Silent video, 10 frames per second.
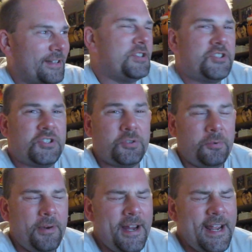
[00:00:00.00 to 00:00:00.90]

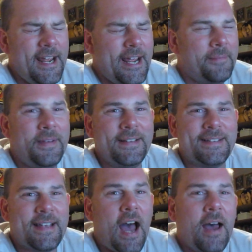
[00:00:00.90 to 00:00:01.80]
Screaming
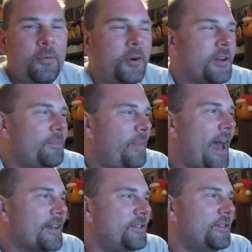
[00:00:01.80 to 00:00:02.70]
Scott, welcome
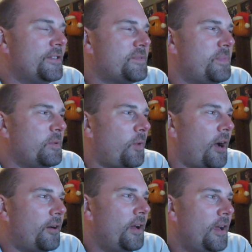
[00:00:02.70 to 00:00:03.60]
back, dude. It's been a
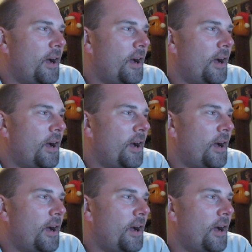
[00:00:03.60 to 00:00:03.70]
while.